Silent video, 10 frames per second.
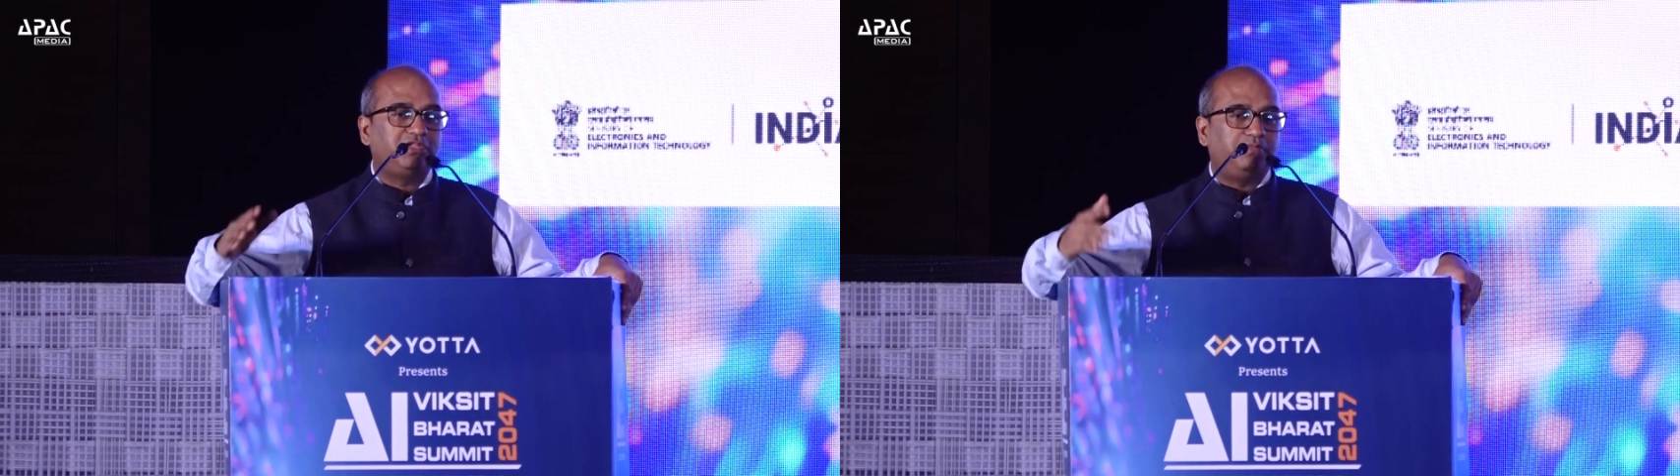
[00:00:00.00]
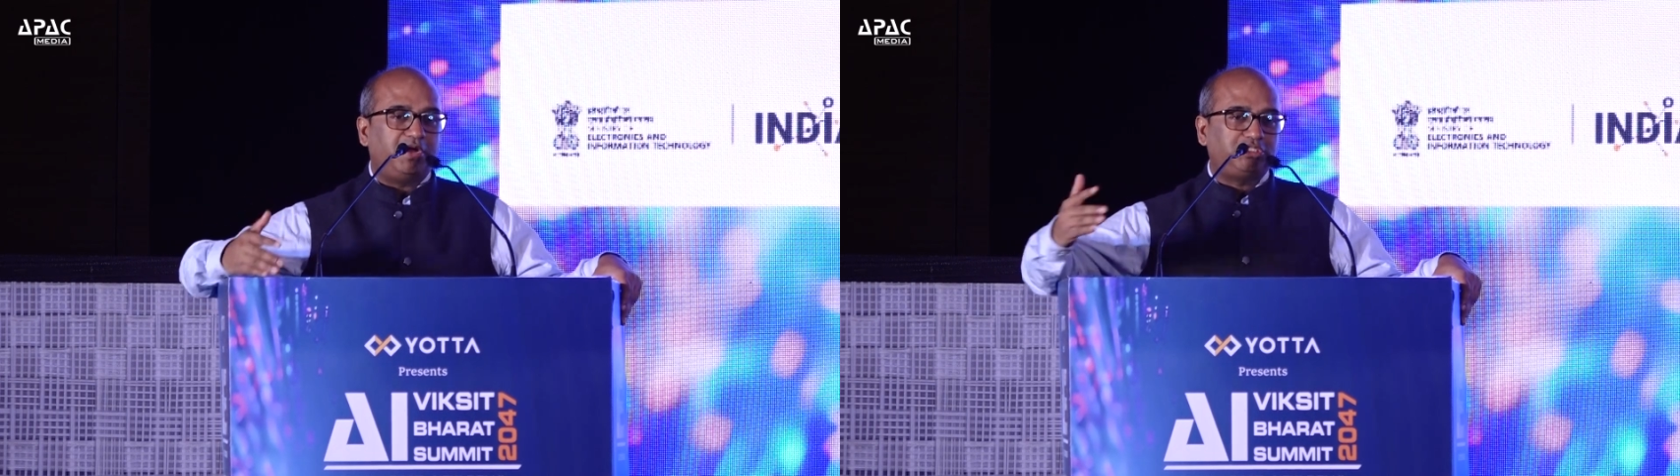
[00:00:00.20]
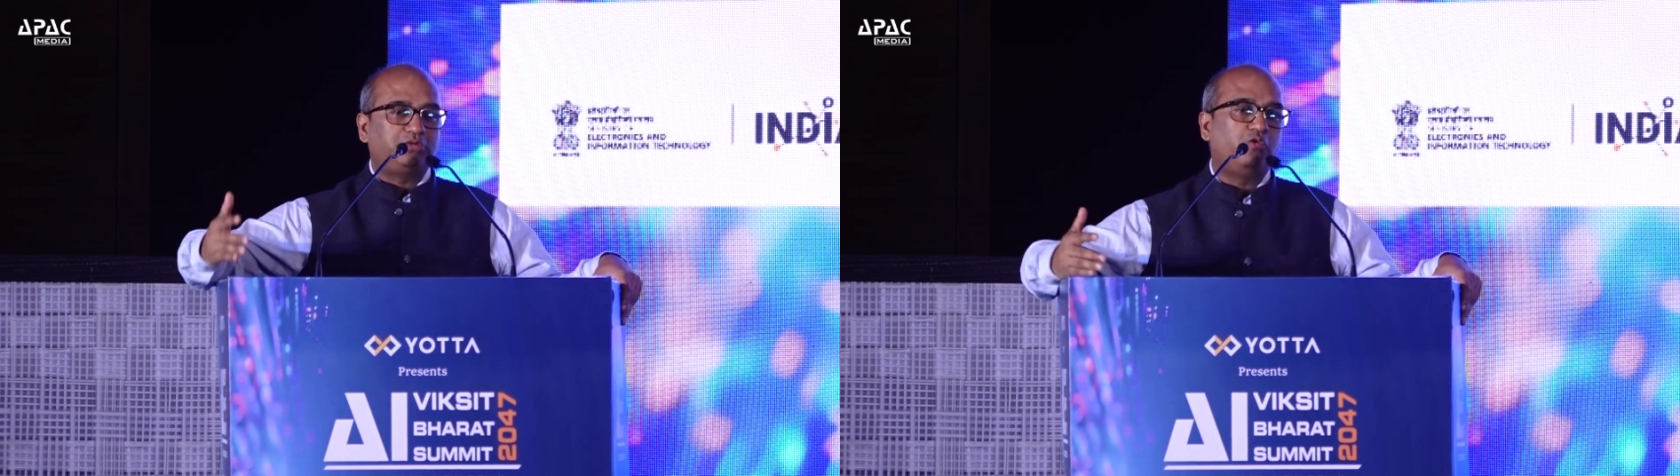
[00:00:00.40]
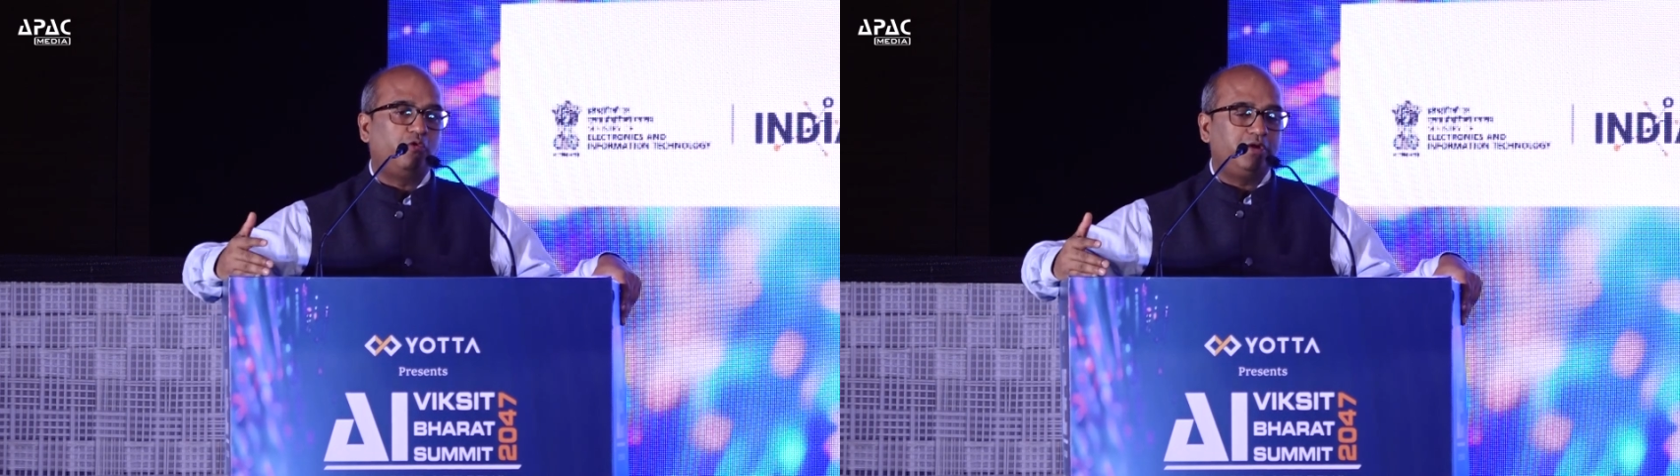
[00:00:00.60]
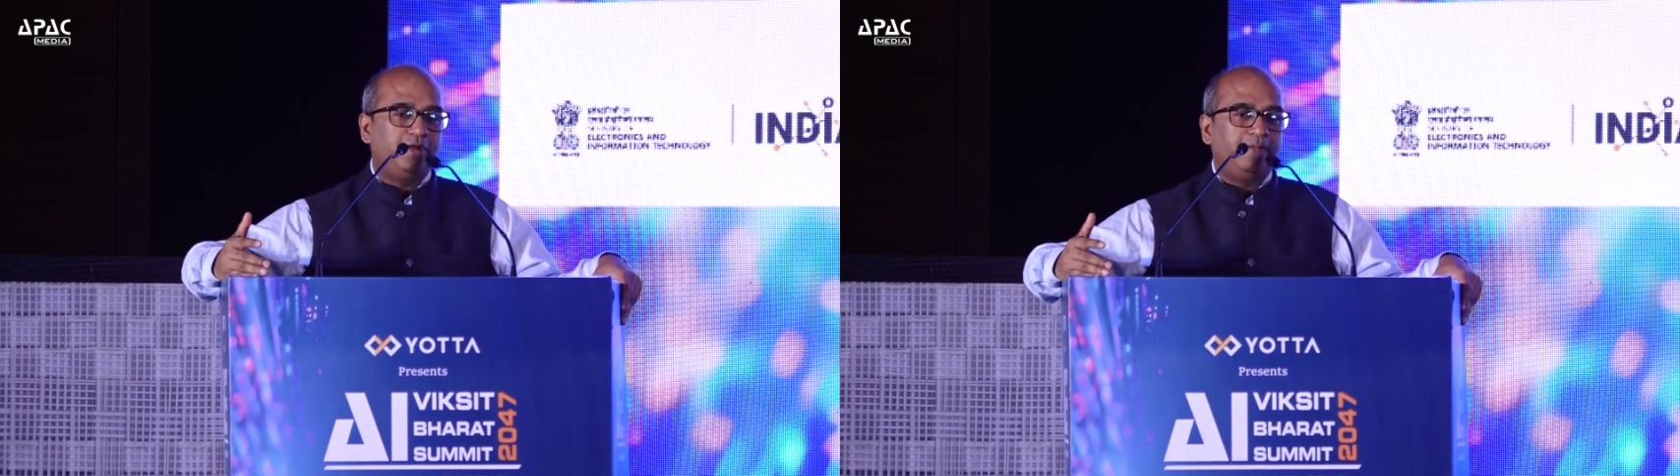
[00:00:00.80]
is much
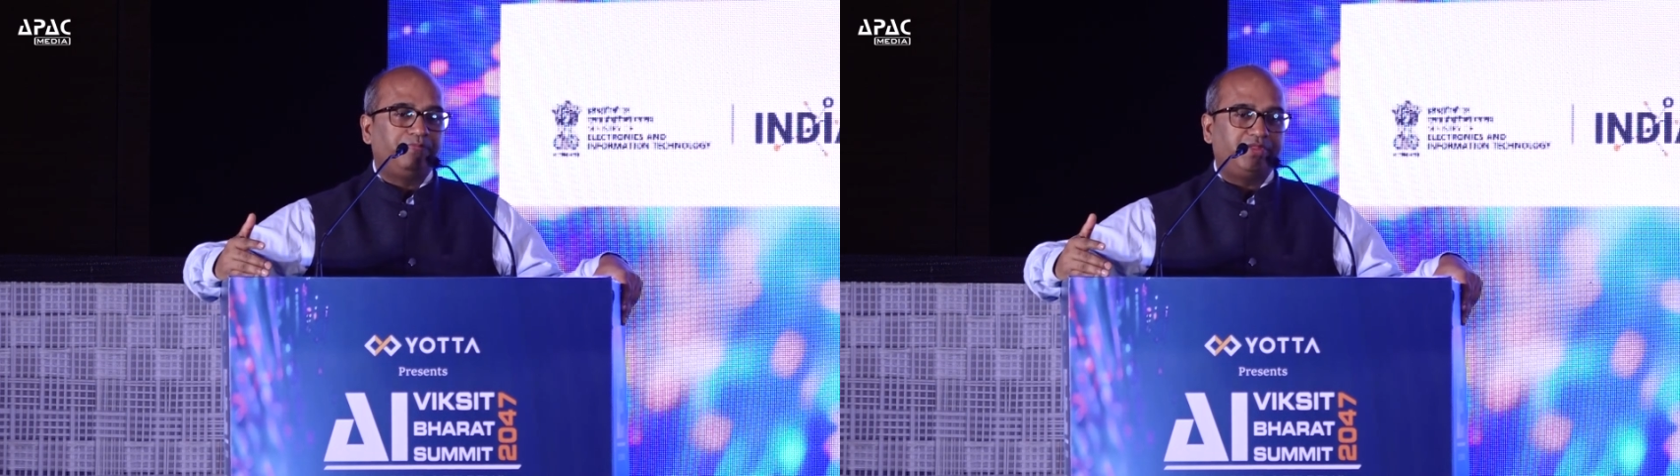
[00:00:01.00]
more